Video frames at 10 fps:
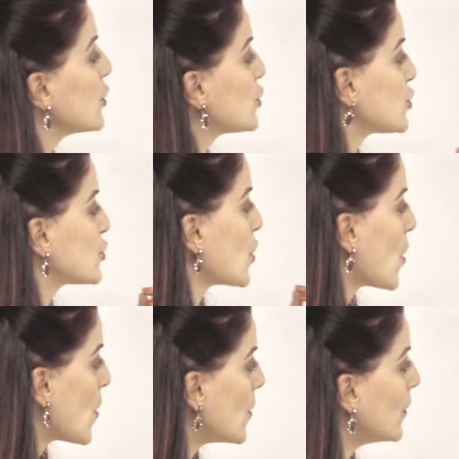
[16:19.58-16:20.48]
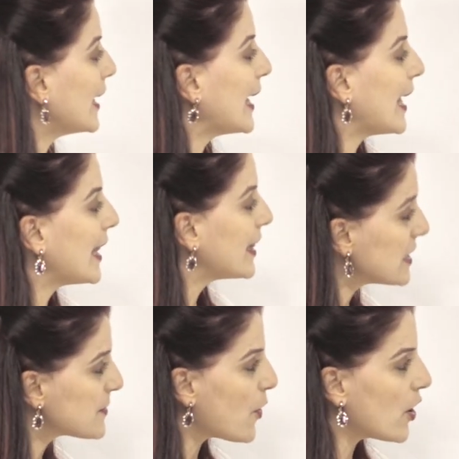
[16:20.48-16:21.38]
so in
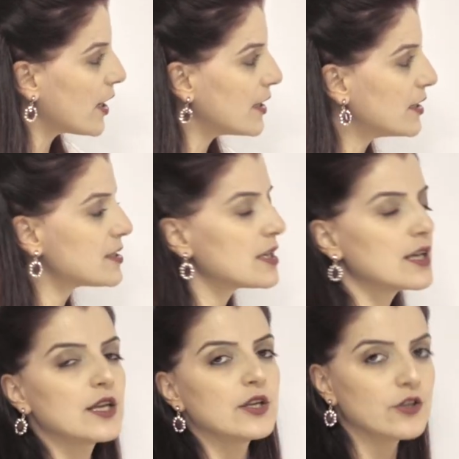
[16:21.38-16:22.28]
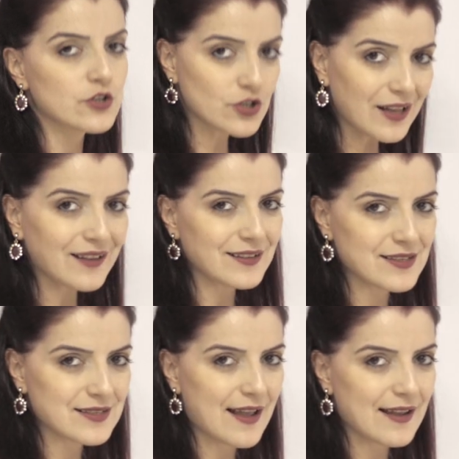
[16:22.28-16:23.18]
this point you should
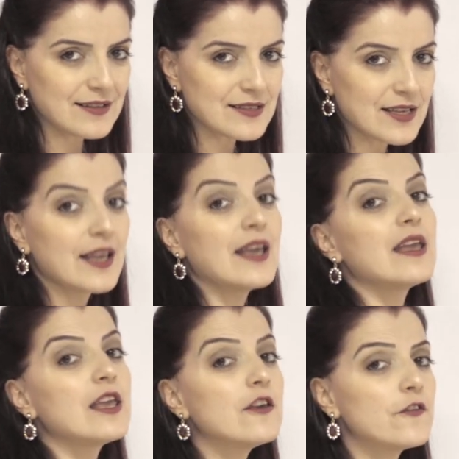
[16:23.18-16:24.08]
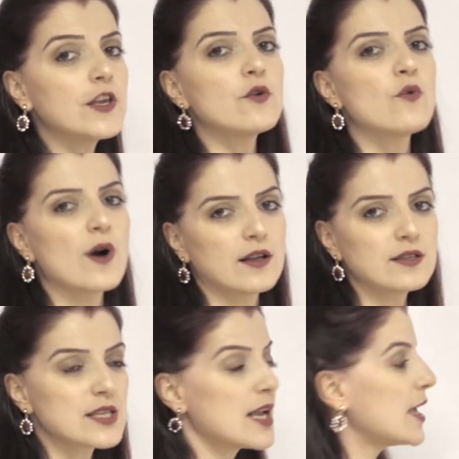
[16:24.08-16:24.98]
understand, if you
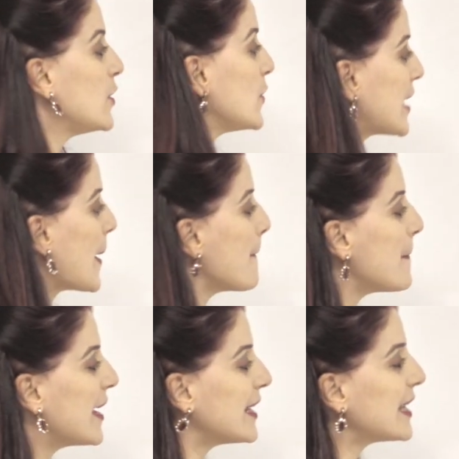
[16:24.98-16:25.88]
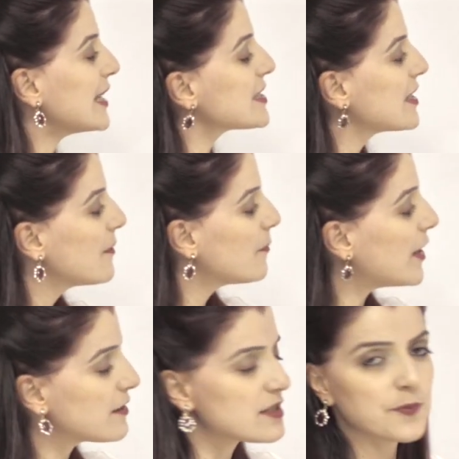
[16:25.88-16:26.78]
want, you can make it
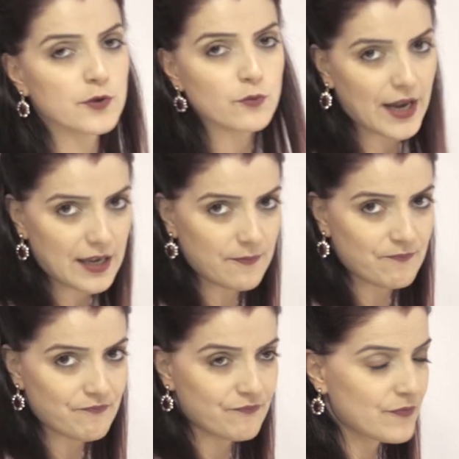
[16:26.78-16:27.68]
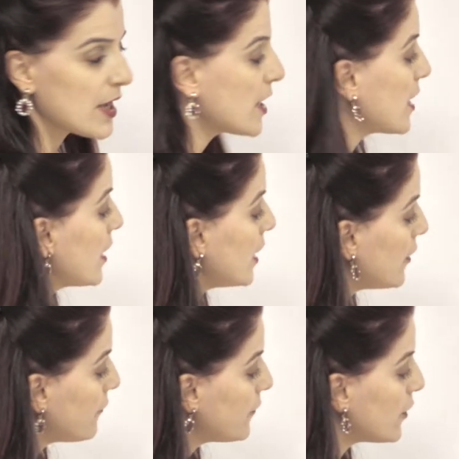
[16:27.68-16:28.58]
participle way.
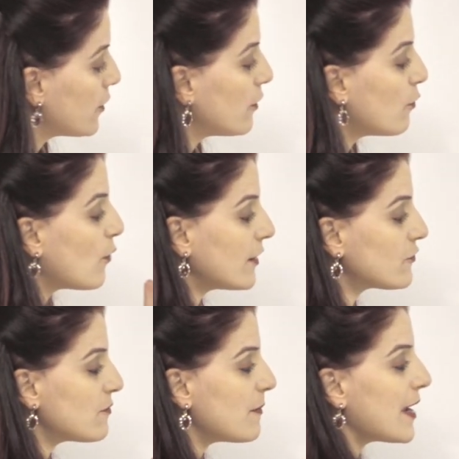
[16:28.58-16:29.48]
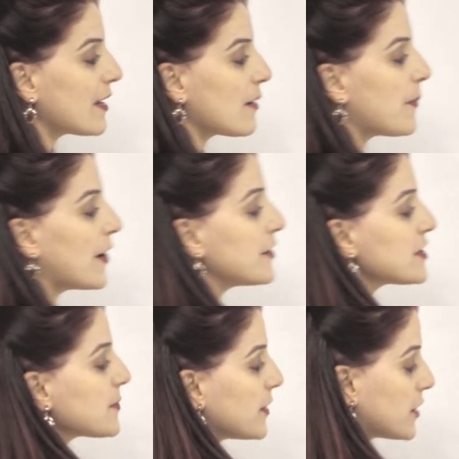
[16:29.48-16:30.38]
If you want to make a
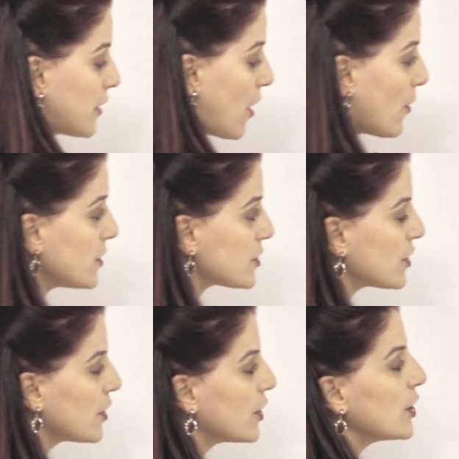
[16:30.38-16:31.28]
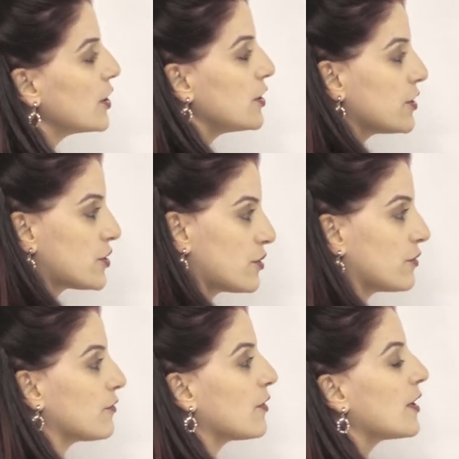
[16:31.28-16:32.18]
participle clause, you
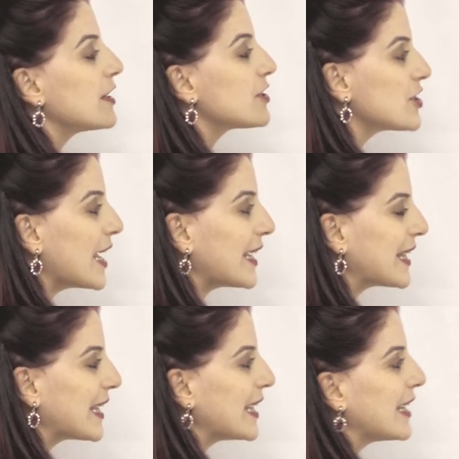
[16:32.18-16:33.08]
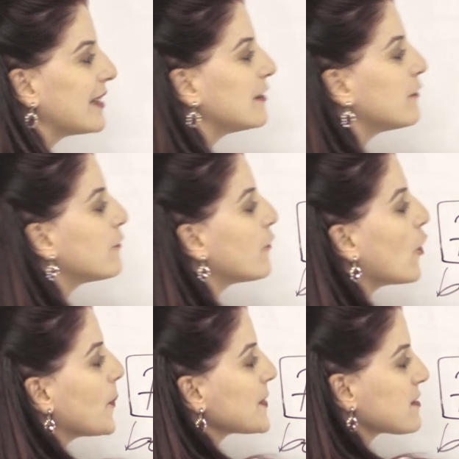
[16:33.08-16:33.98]
should check the
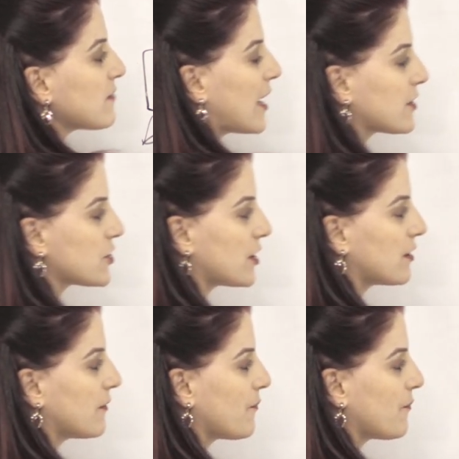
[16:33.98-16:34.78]
verb structure.